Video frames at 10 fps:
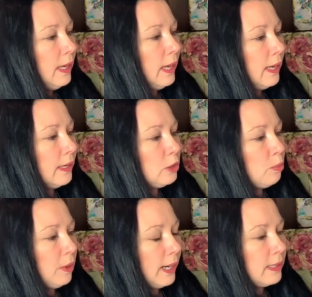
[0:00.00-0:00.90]
and you're
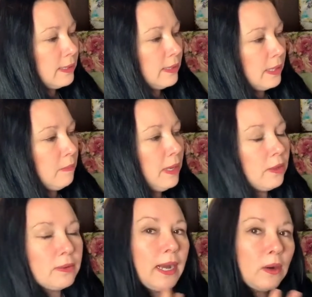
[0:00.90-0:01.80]
practicing them and
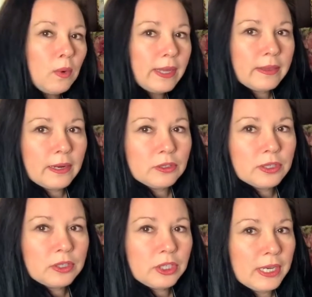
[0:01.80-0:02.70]
they're not quite there
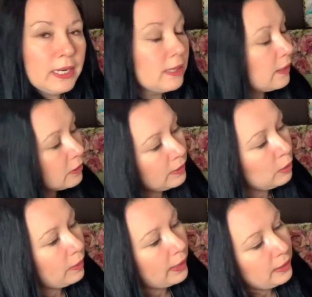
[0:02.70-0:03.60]
just yet, another
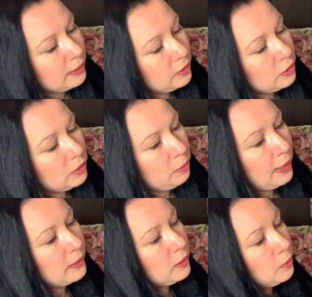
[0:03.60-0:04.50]
great way is to
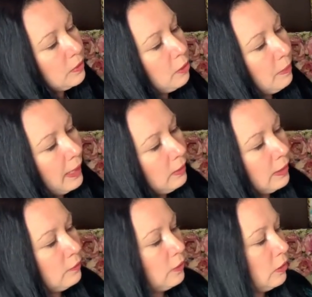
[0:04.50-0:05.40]
practice with your
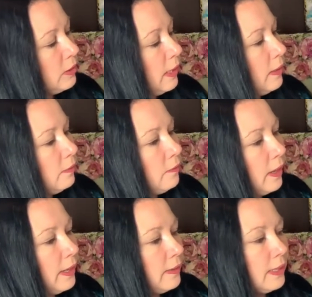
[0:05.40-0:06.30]
background first and then
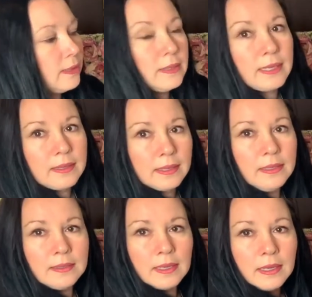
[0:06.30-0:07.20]
find things like
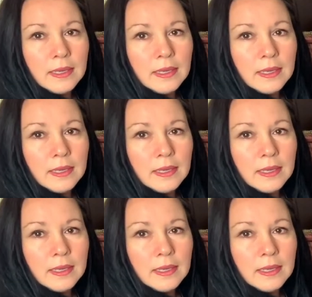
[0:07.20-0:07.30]
this.